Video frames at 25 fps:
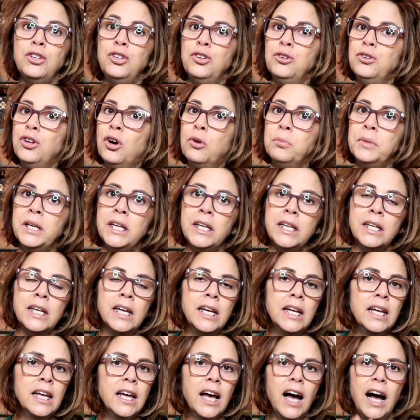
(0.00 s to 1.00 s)
You know me,
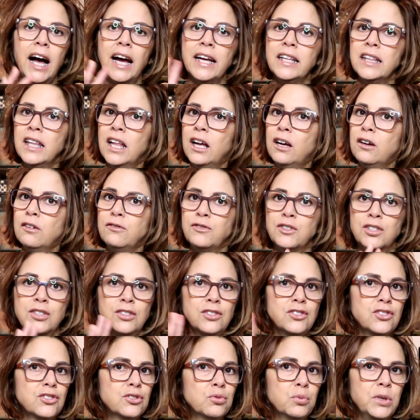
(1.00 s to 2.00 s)
I love to
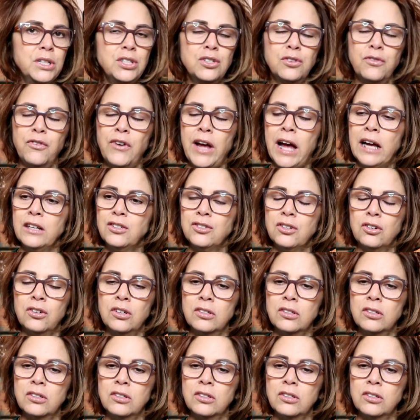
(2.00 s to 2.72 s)
switch fashion,